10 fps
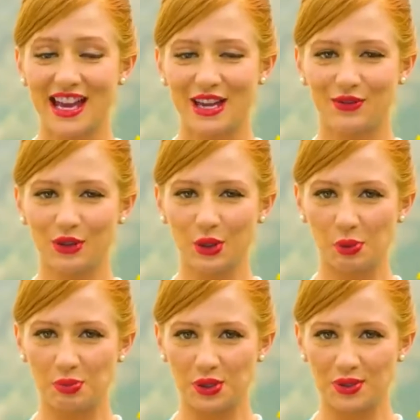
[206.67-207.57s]
If your
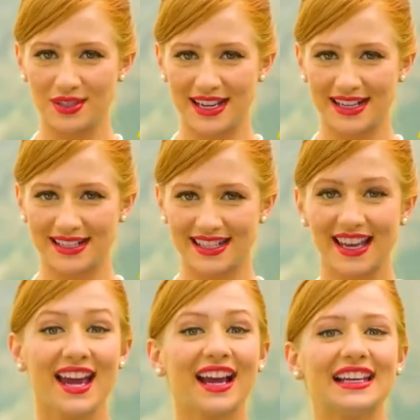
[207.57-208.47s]
poo stinks,
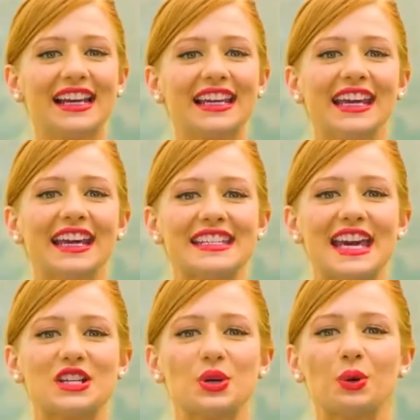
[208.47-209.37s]
click here to
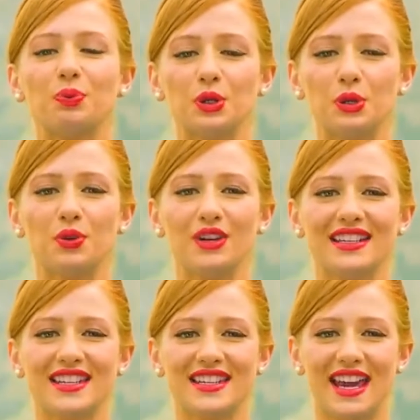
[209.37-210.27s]
get your poopery
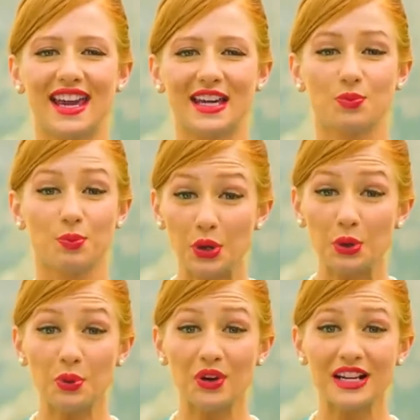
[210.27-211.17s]
today at
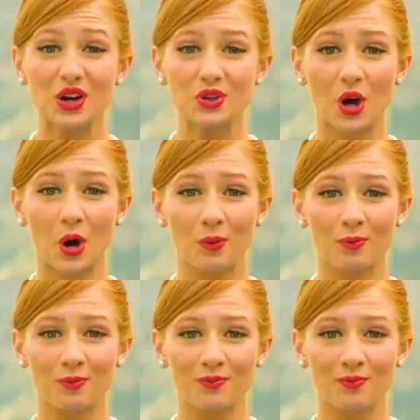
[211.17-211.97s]
poopery.com.